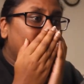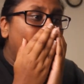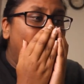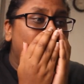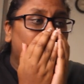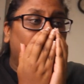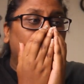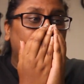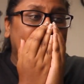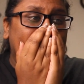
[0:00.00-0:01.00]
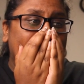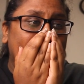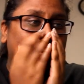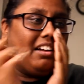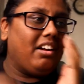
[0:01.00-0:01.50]
Obi!
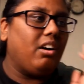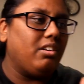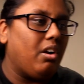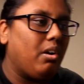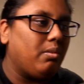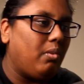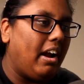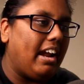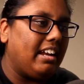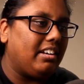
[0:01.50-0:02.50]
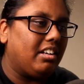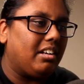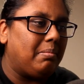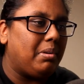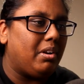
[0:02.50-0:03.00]
Oh no, why,
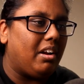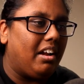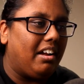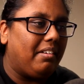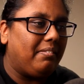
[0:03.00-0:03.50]
computer?